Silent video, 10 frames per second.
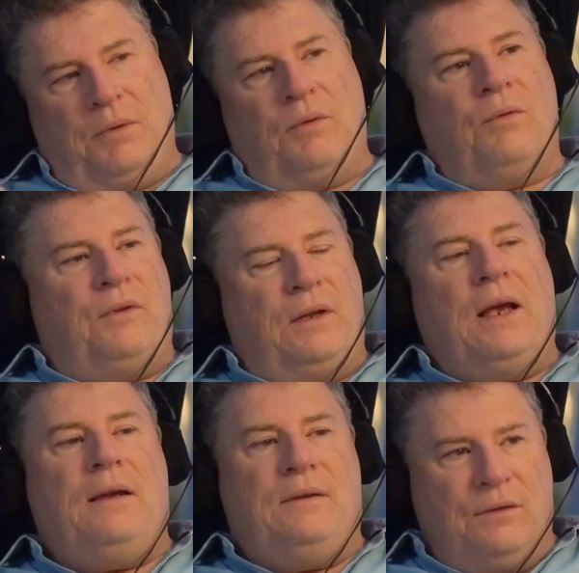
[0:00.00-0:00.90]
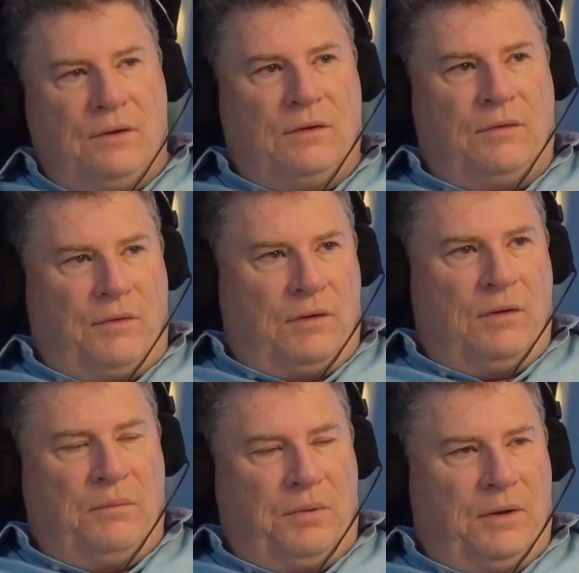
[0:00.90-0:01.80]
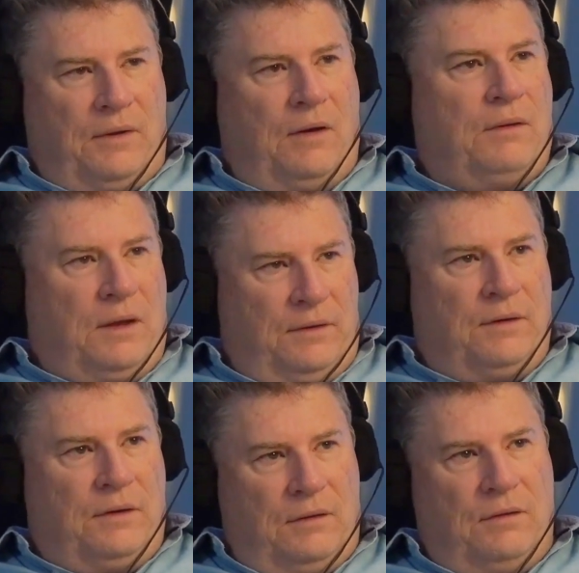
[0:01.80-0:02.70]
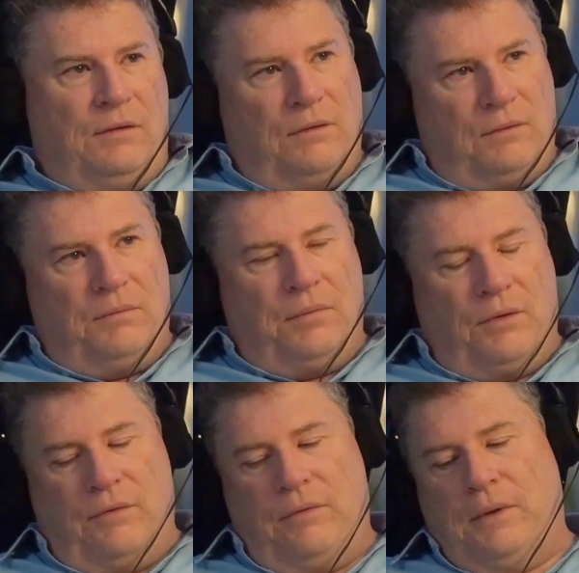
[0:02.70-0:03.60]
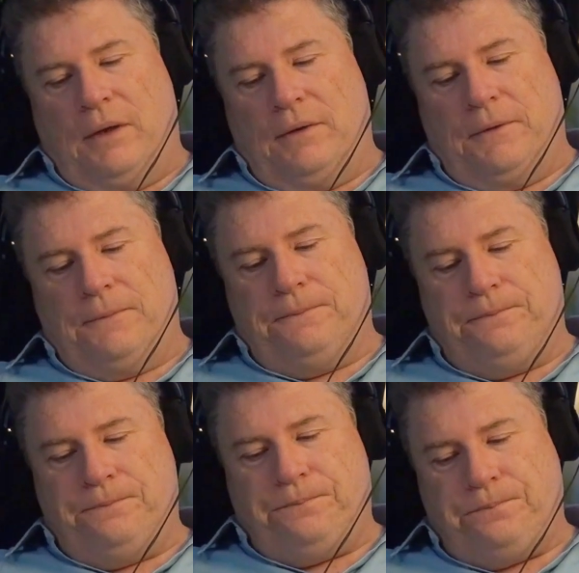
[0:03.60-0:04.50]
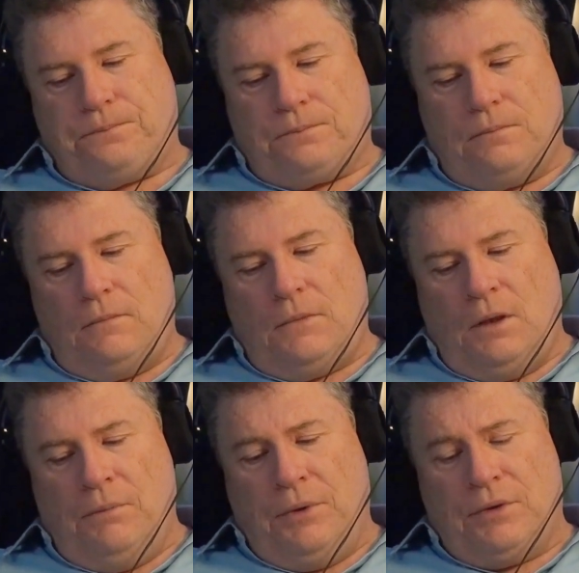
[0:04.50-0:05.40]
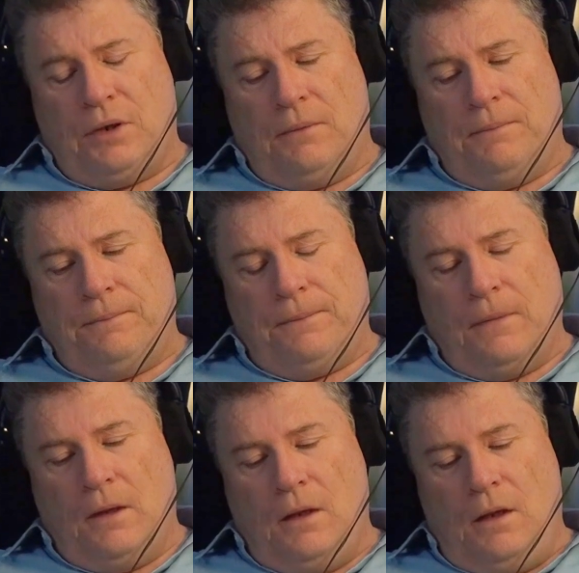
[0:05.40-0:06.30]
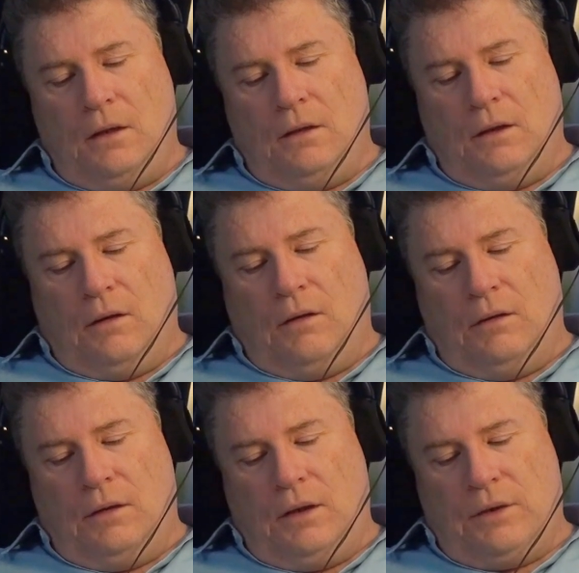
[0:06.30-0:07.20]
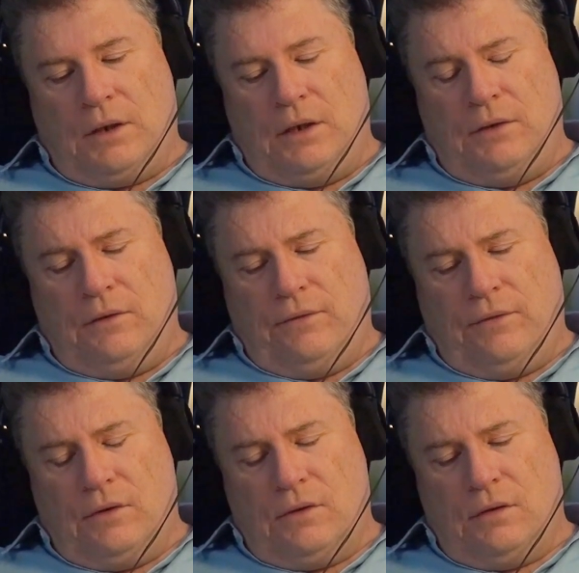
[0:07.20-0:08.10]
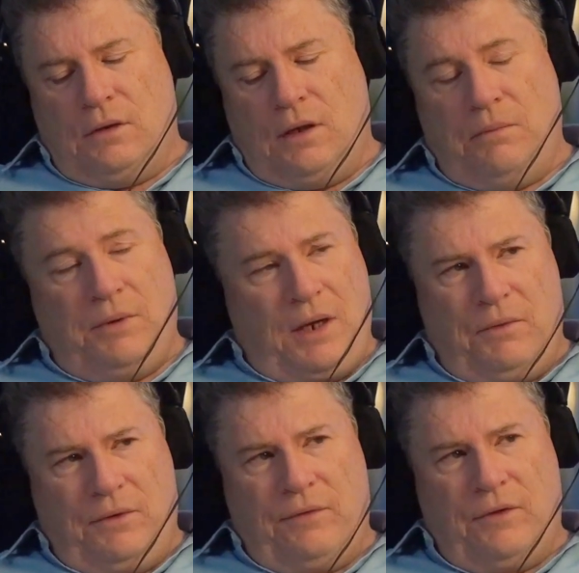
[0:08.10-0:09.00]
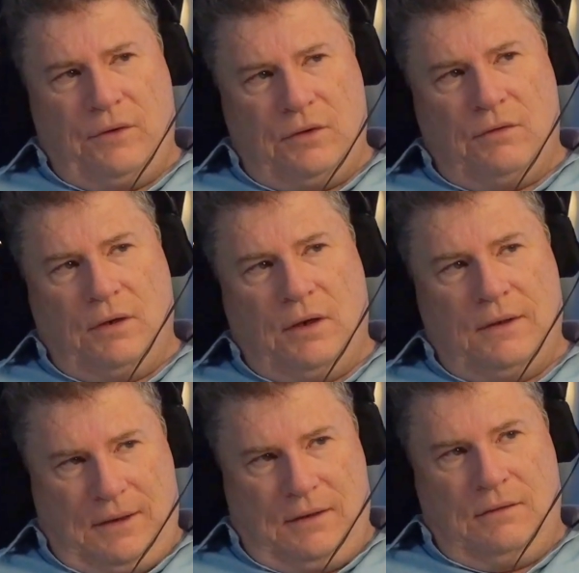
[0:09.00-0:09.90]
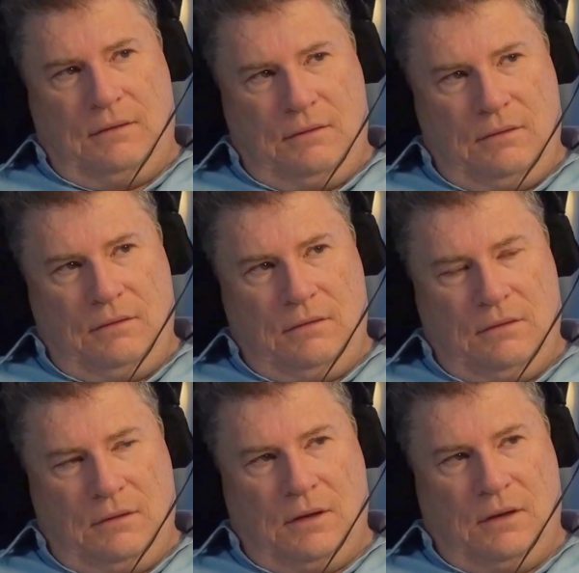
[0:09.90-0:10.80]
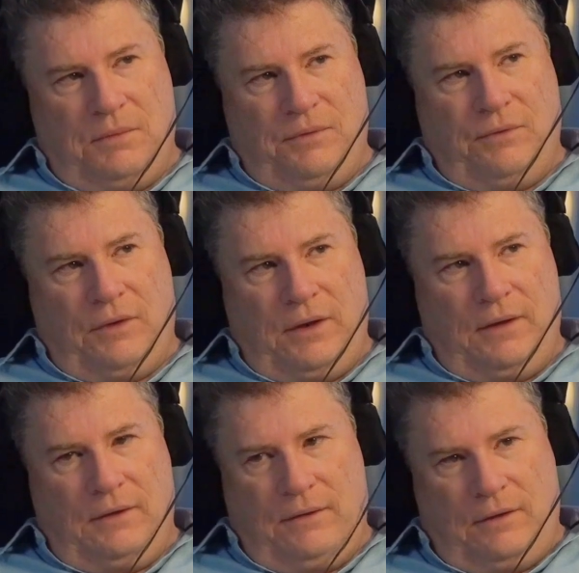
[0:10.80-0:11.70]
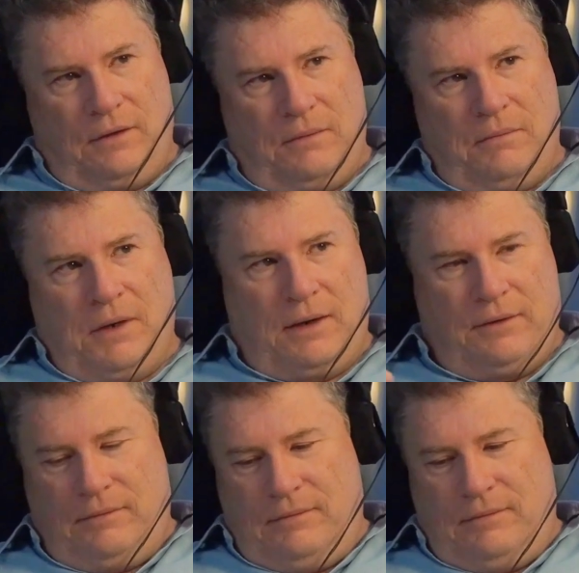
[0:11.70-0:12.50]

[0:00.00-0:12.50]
And also the case studies of other companies, how they did it, and you can borrow from that. You know, but. On the education front, the MBA was the first degree I did before I hit this kind of mad